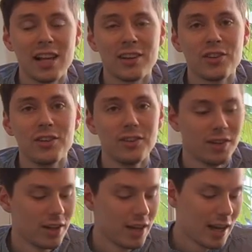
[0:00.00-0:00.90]
Latin,
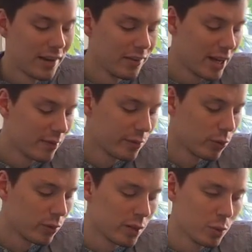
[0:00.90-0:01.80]
and
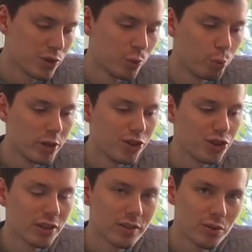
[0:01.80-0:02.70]
therefore it wasn't
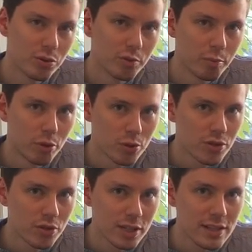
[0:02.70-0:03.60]
breaching the sort of
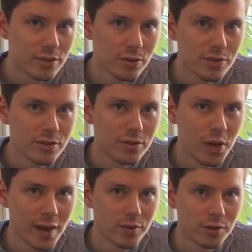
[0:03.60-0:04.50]
Protestant ethos that you
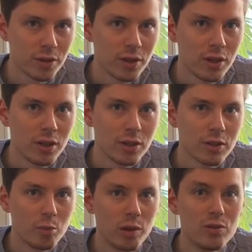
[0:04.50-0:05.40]
have to
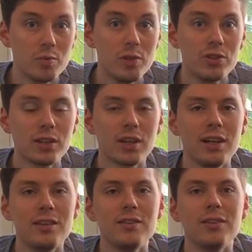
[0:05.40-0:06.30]
compose music
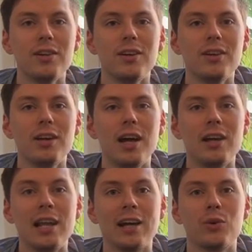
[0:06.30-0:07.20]
in a
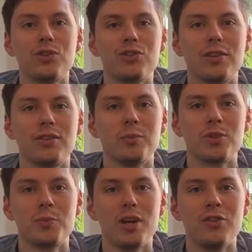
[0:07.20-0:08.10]
language that
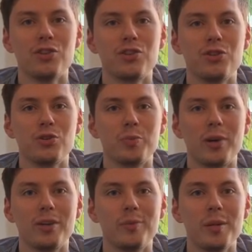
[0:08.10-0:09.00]
must be understood by
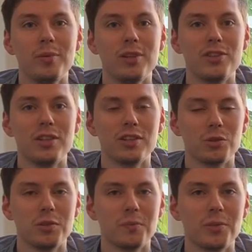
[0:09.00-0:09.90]
the people listening to
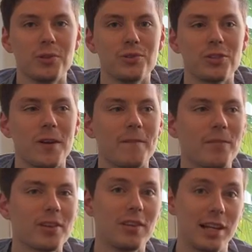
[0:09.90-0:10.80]
it, because
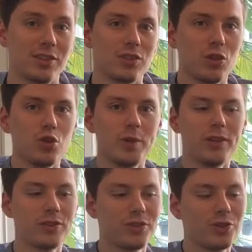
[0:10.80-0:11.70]
Latin could be
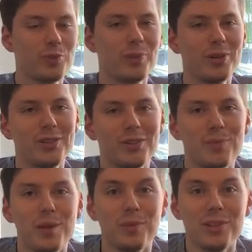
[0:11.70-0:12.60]
understood by the
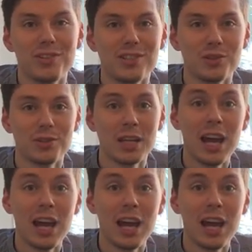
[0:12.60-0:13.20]
people listening to it.